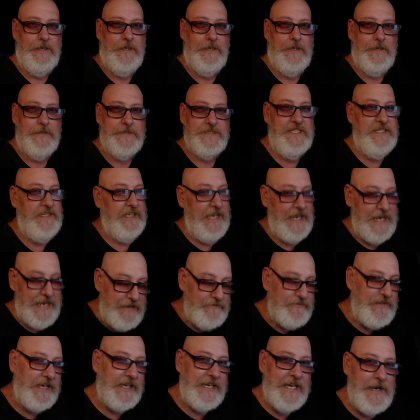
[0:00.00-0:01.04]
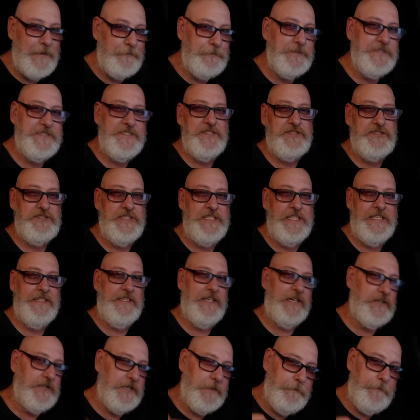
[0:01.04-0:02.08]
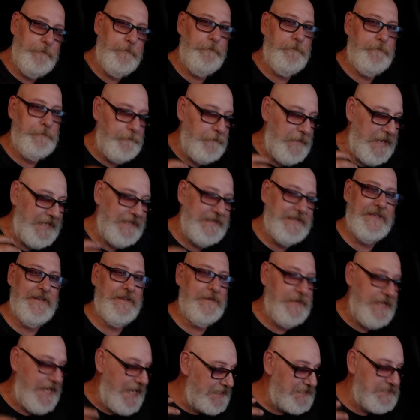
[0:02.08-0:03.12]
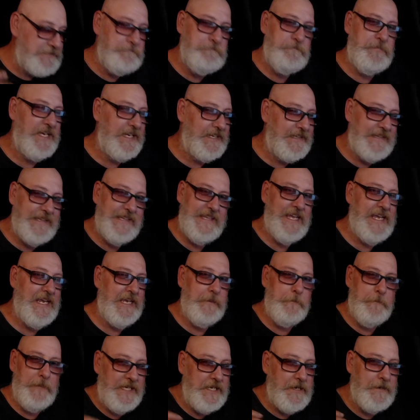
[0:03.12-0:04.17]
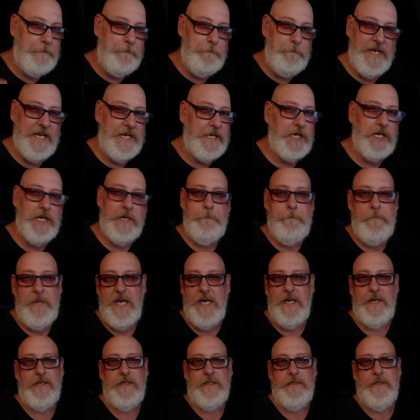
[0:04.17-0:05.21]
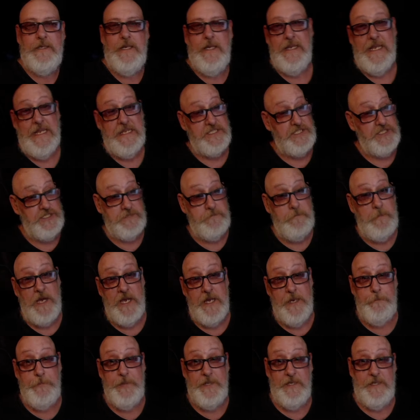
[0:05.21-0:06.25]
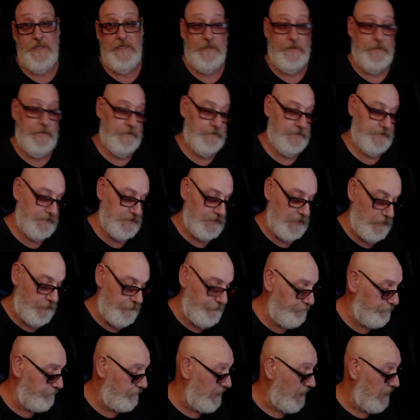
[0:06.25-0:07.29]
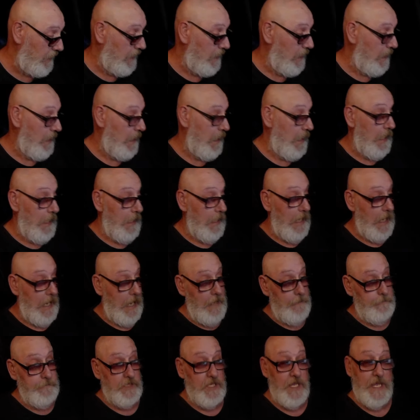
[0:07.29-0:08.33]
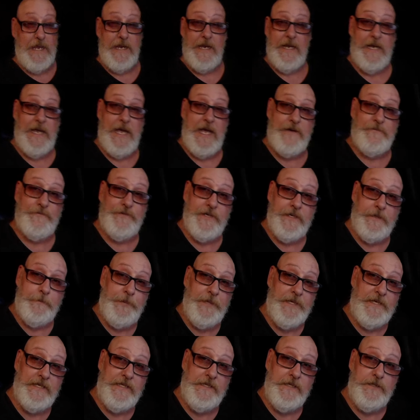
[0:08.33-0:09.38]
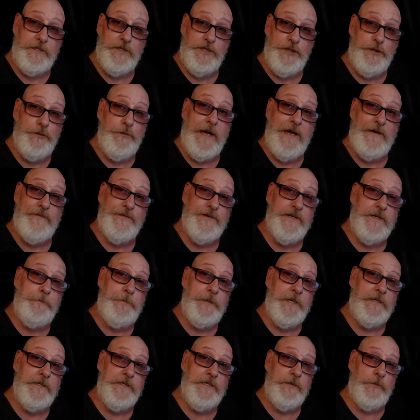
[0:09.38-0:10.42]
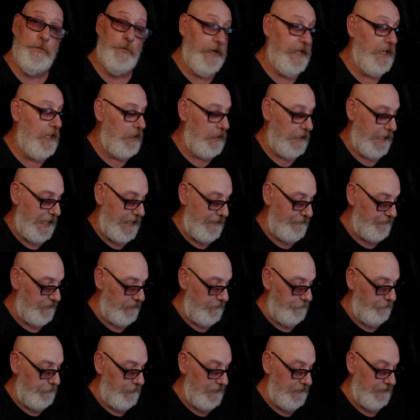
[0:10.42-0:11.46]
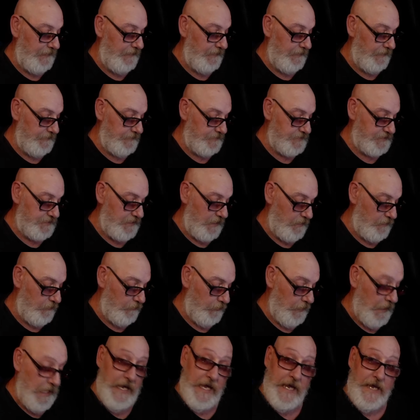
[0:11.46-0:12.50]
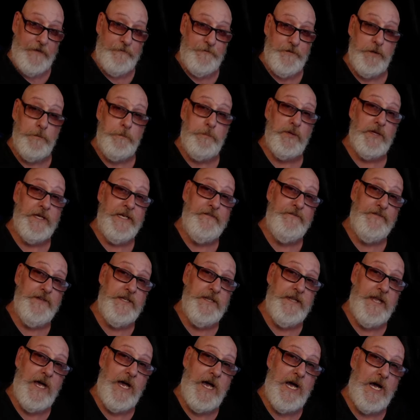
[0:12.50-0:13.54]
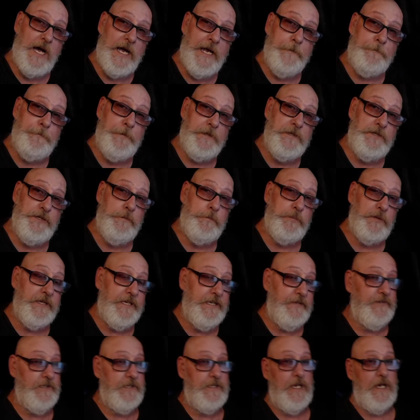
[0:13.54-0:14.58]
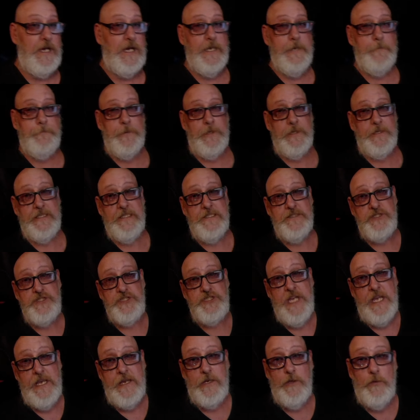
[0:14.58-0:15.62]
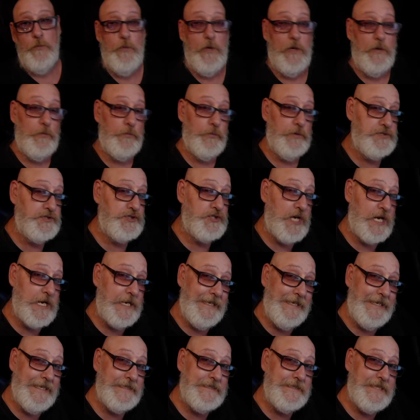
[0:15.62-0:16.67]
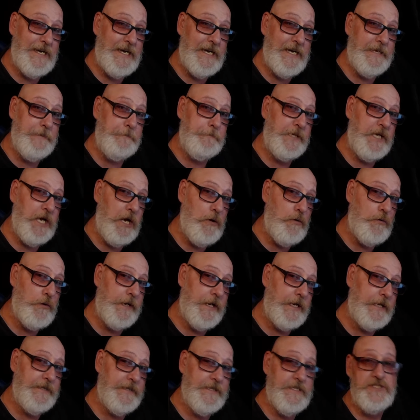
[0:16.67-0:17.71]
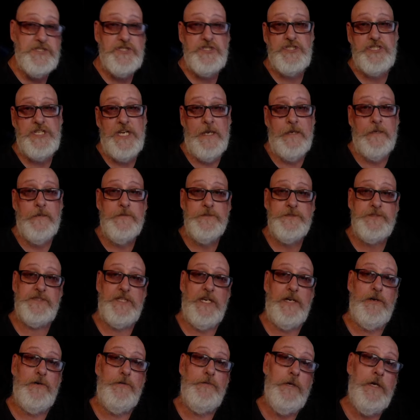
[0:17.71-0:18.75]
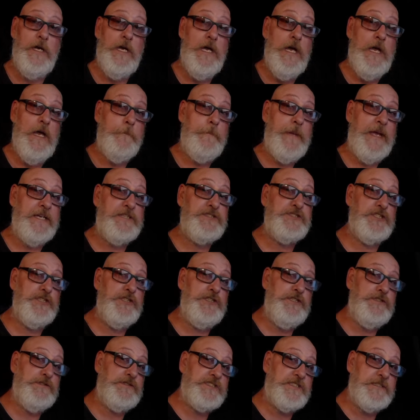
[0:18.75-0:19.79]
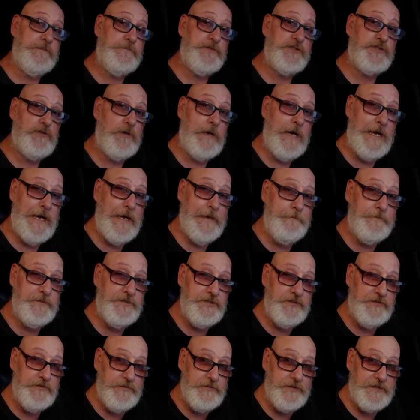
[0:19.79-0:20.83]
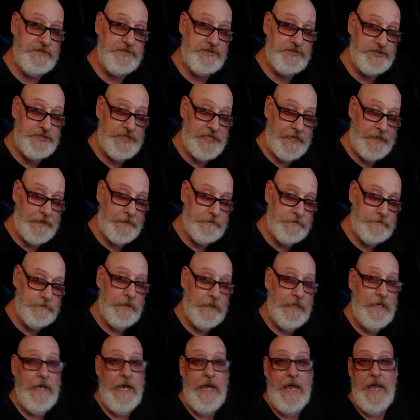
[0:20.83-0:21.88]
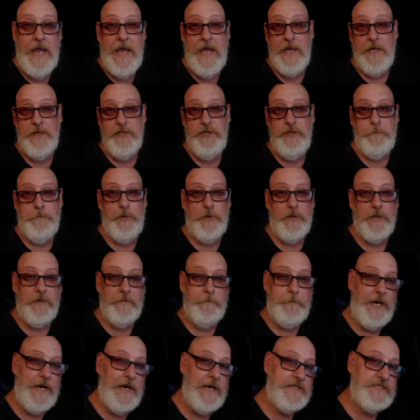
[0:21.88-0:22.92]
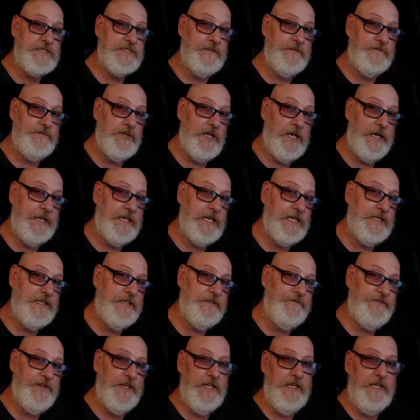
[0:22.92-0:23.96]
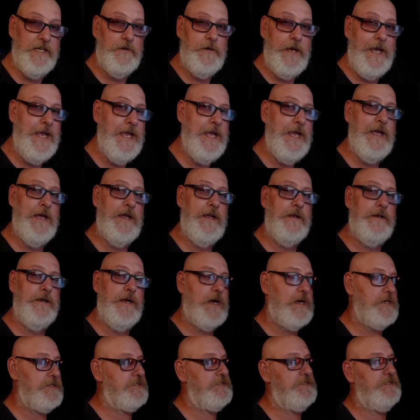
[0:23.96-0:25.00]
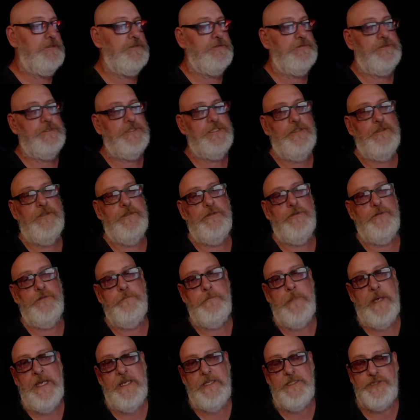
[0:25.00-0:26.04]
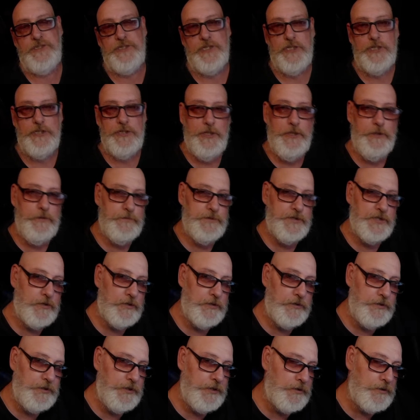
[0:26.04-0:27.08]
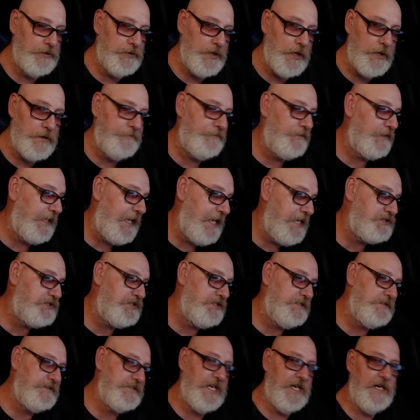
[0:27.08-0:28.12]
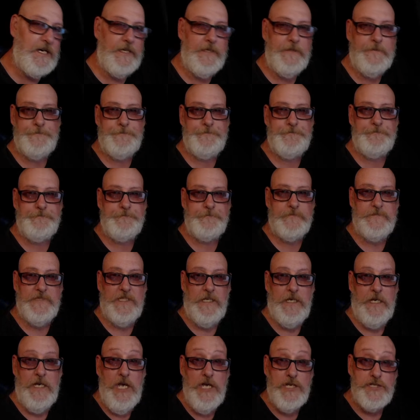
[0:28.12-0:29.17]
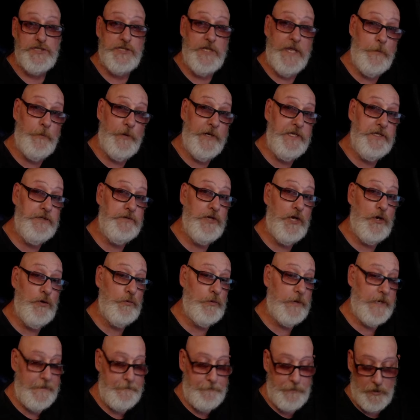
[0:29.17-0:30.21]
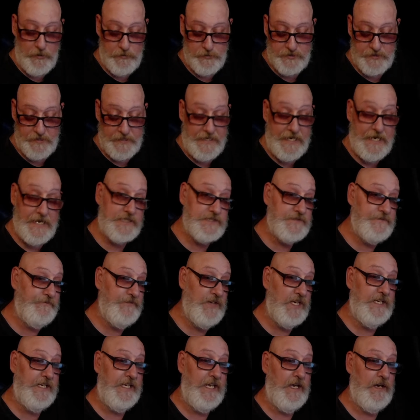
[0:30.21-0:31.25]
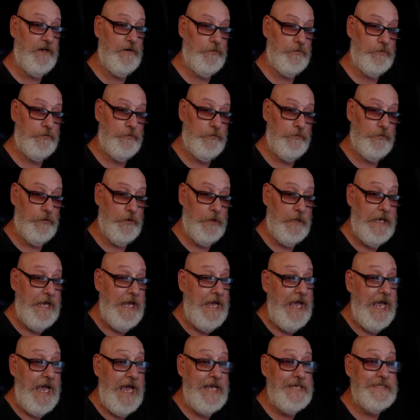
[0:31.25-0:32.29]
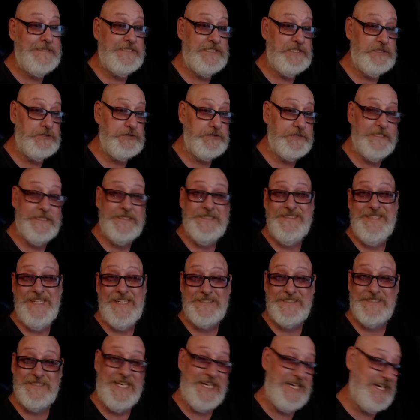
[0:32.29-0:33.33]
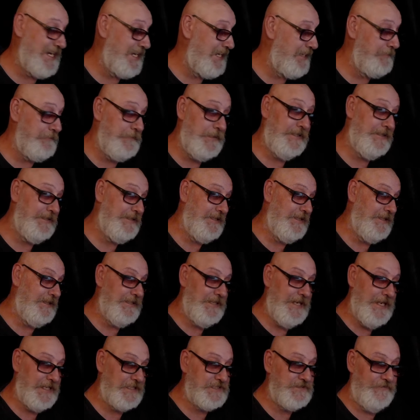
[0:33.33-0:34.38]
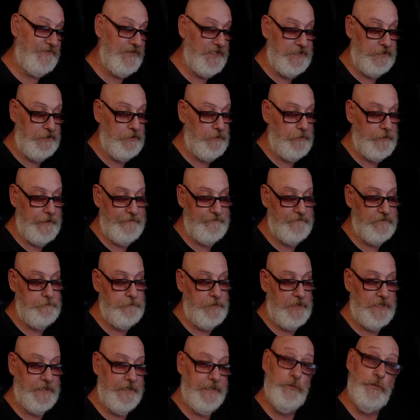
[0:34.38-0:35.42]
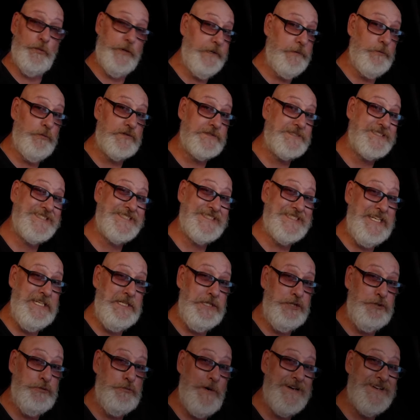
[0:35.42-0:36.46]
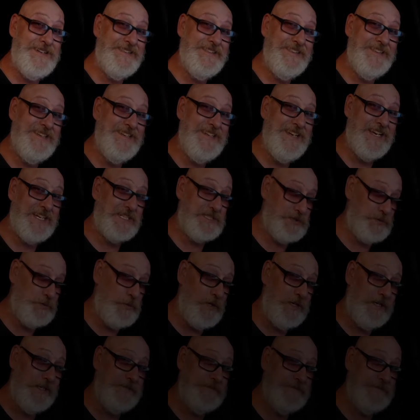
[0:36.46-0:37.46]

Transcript: So you got to have that competition in there to make the next big thing become bigger and better. And that's just my opinion. So I'm glad I have an opinion. You have an opinion. We all have an opinion. So if you believe in the hype and you believe in the hype on this channel, well, we're trying to get the hype going on this channel. So Make sure you subscribe to this channel and you put a positive like on the video and also to make sure you turn your notifications on. So that way you know when I post the next video. Until the next time and the next video, everybody, we will see you on the next one.